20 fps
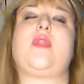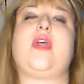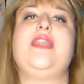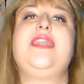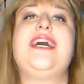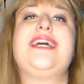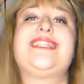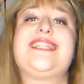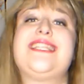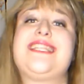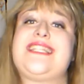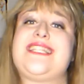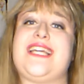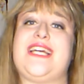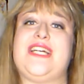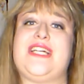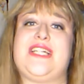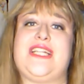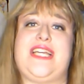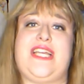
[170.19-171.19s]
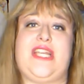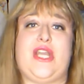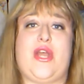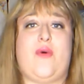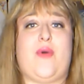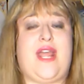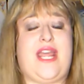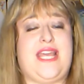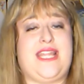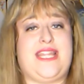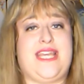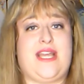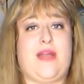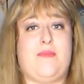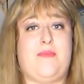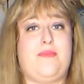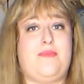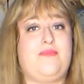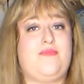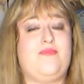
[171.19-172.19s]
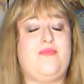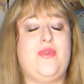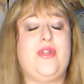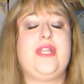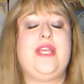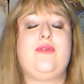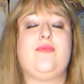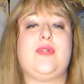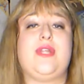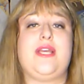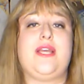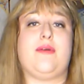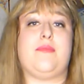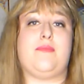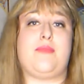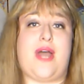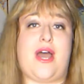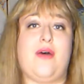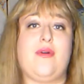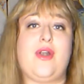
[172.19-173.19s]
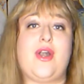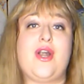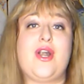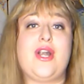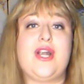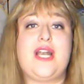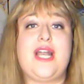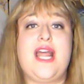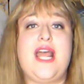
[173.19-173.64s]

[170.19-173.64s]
necessarily know anything really, really about her,